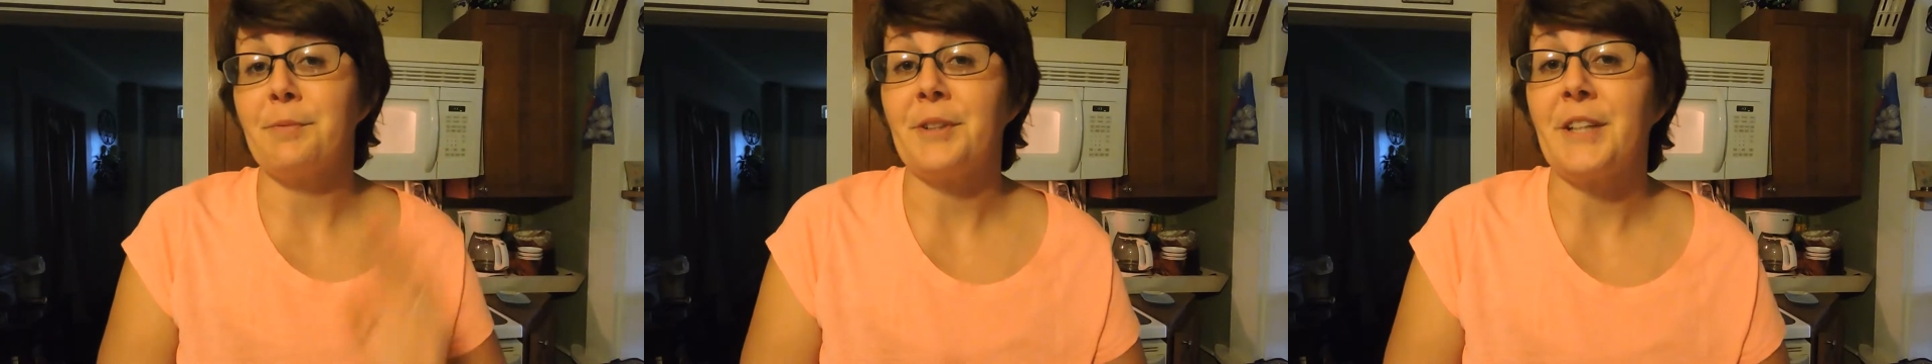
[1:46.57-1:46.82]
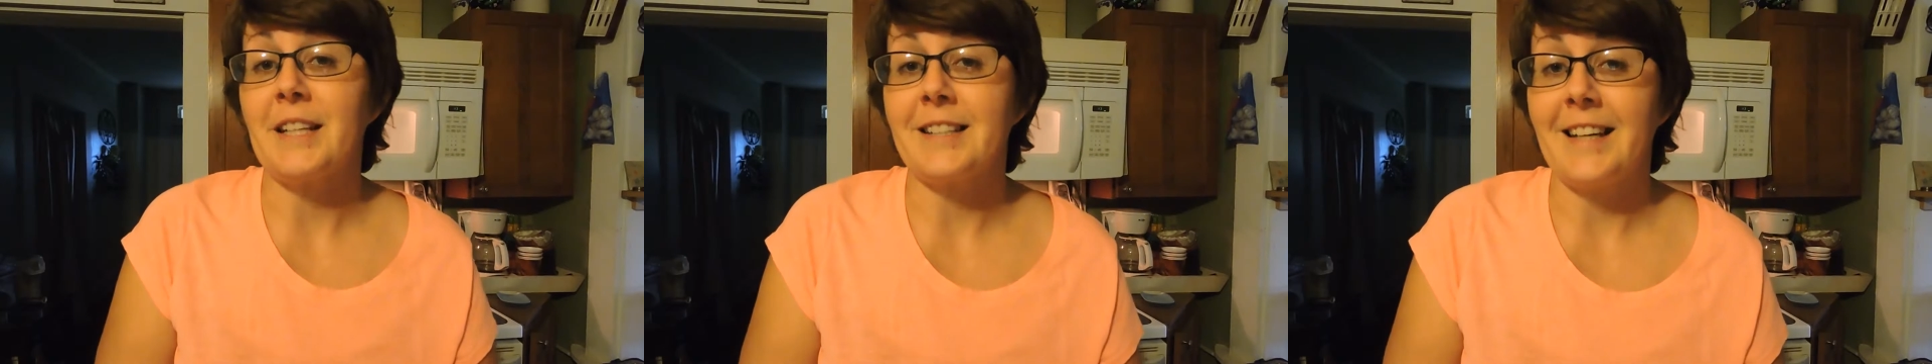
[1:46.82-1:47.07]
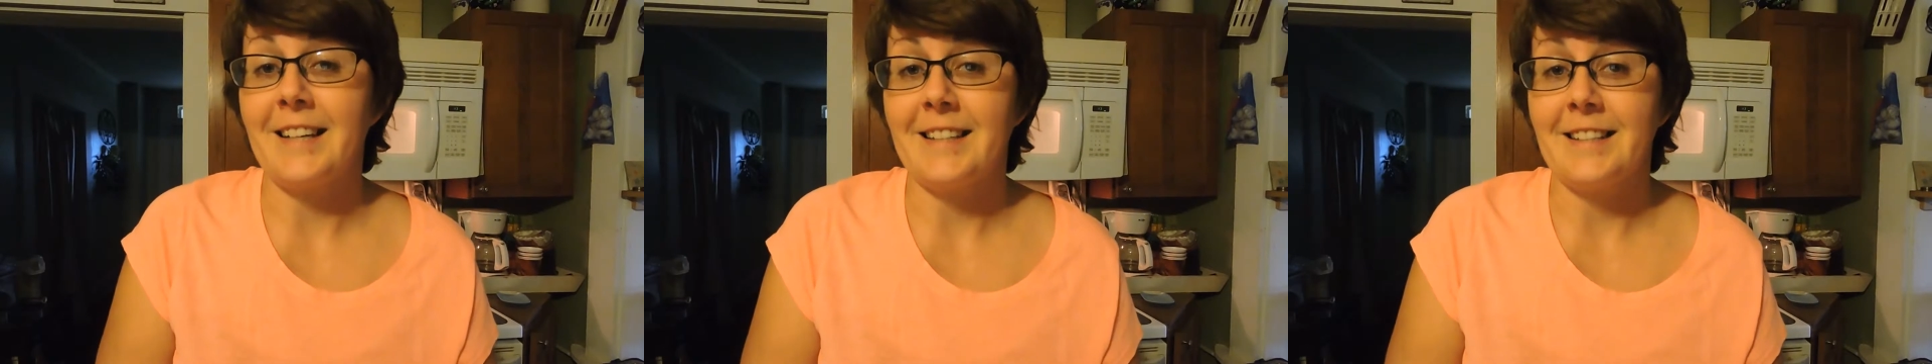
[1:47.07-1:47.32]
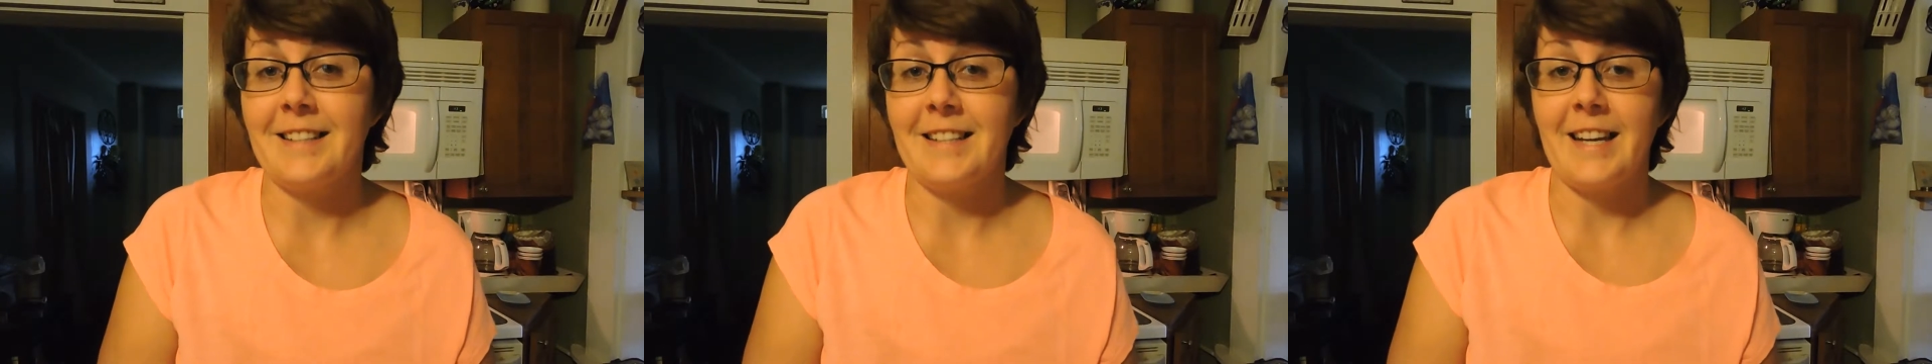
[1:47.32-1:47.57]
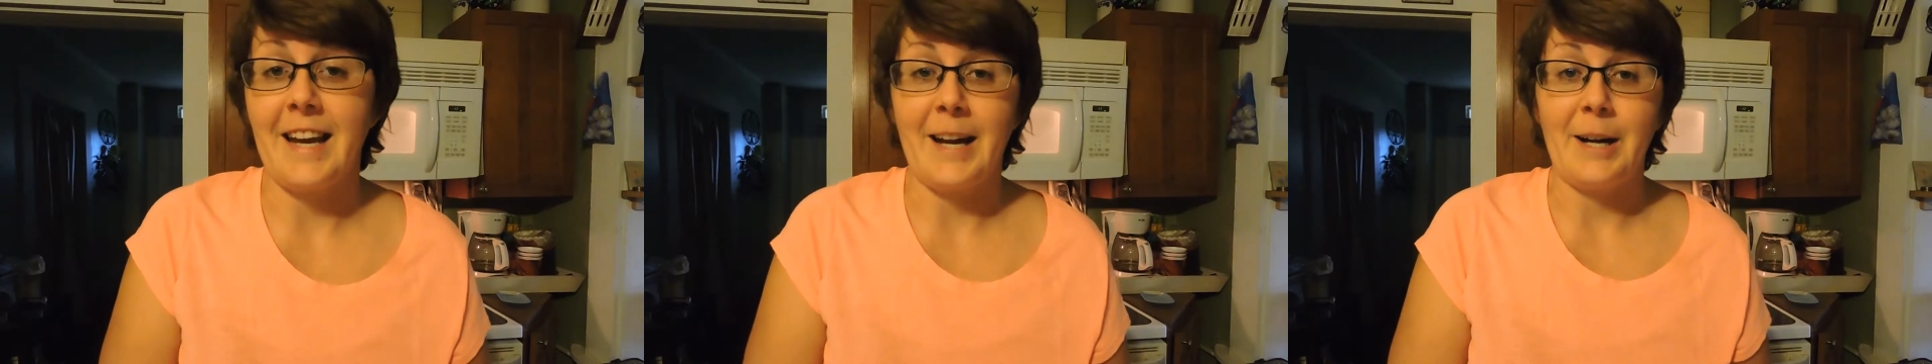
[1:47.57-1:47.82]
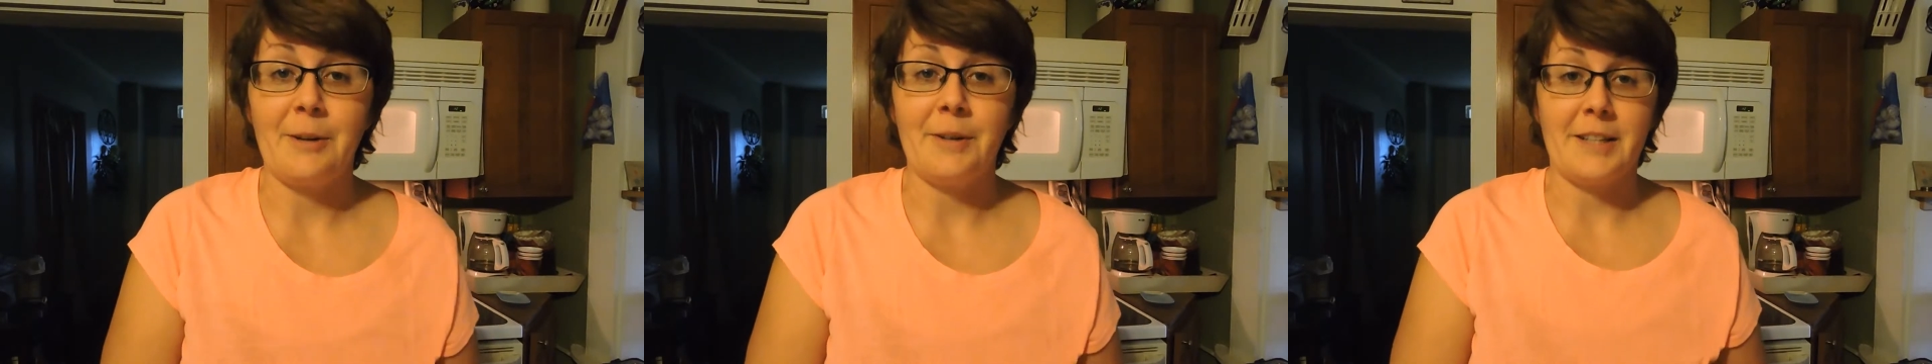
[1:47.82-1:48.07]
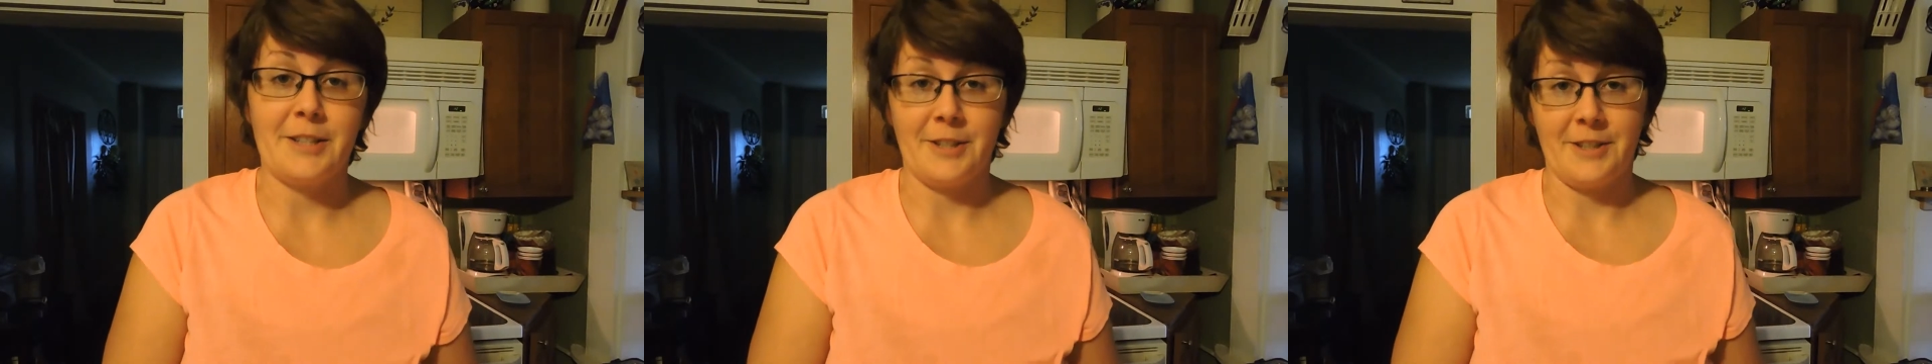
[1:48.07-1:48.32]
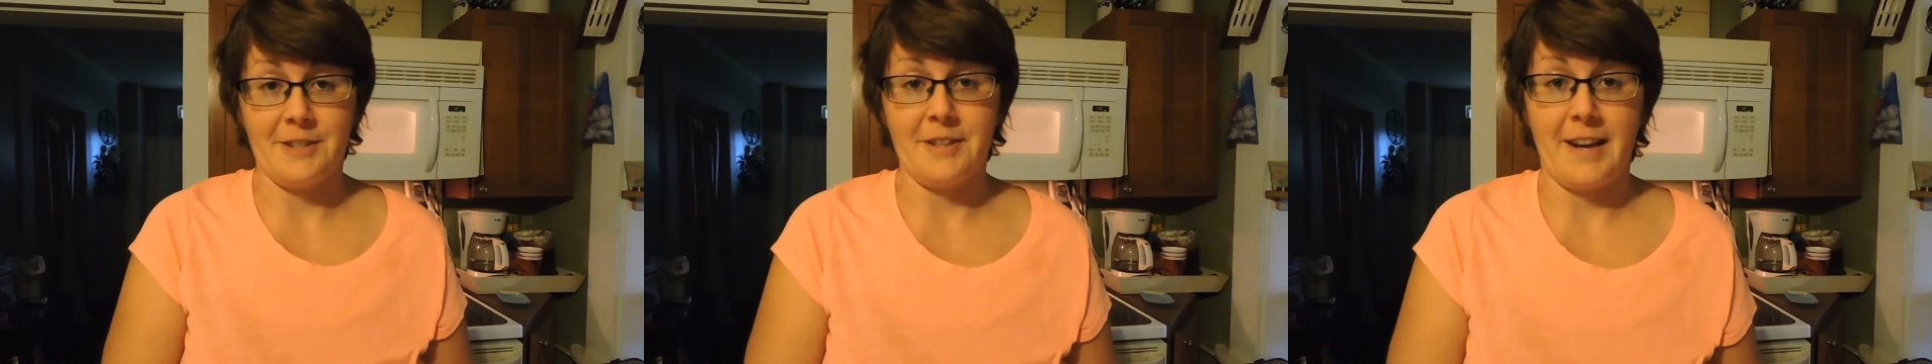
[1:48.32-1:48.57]
really excited to see how it
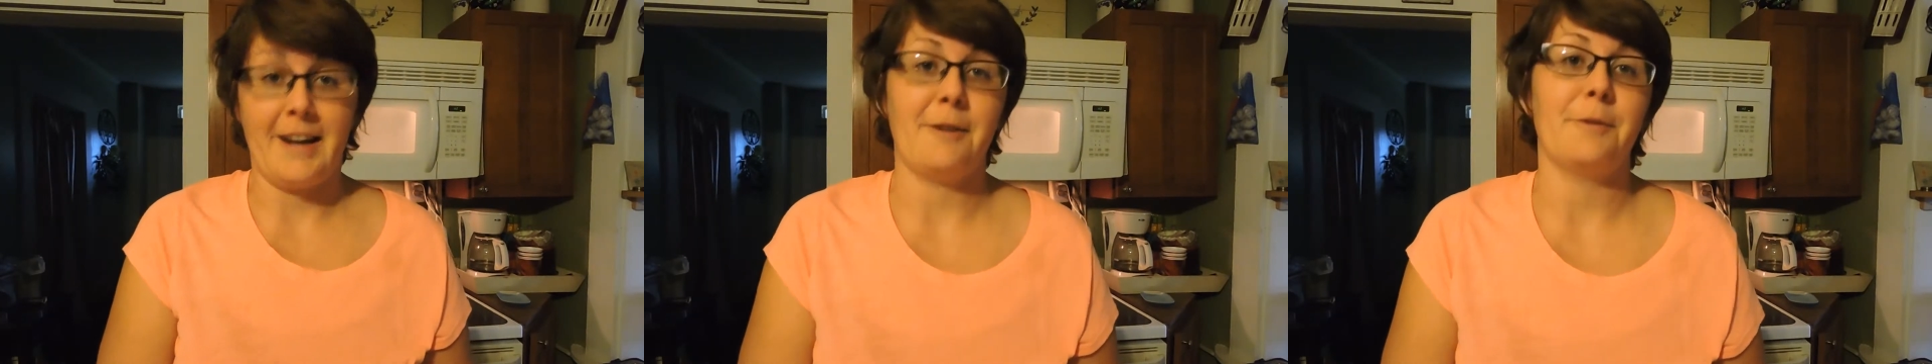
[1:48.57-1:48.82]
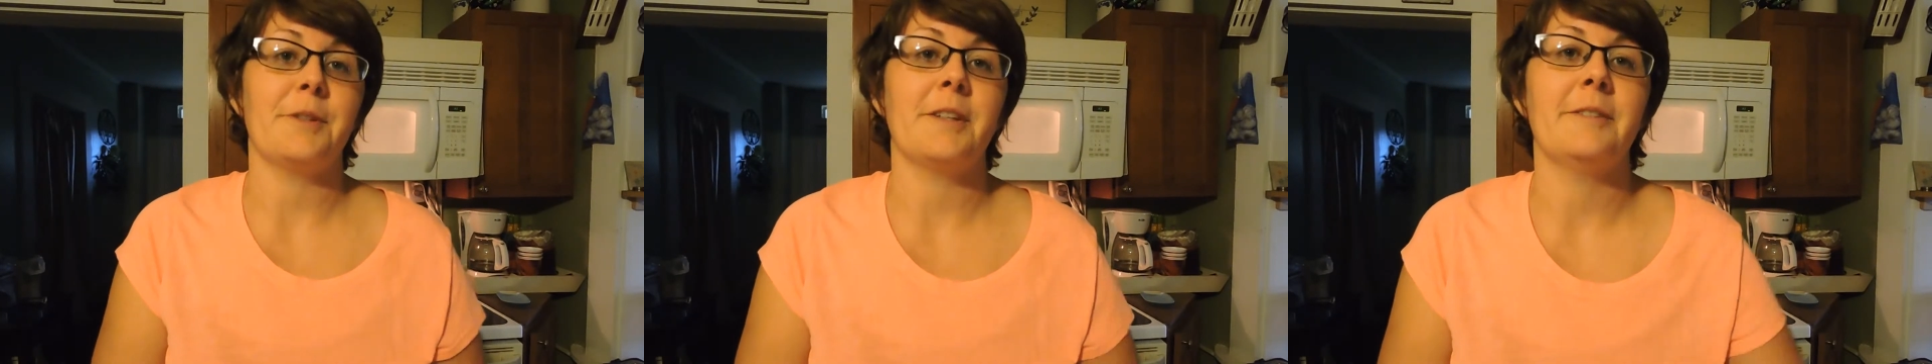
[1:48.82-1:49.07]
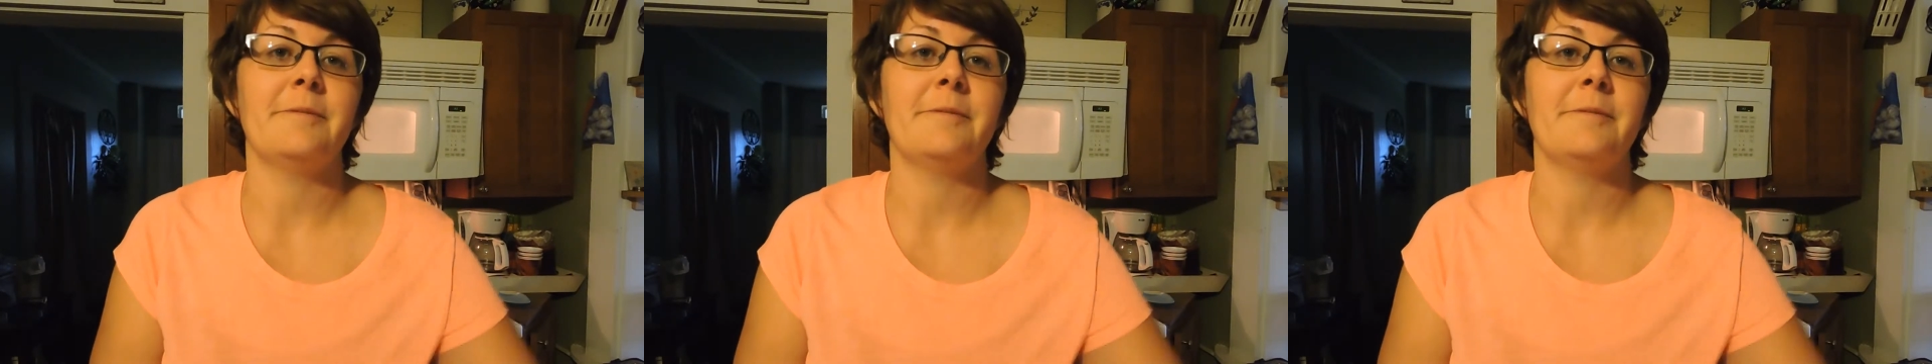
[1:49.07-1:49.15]
turns out.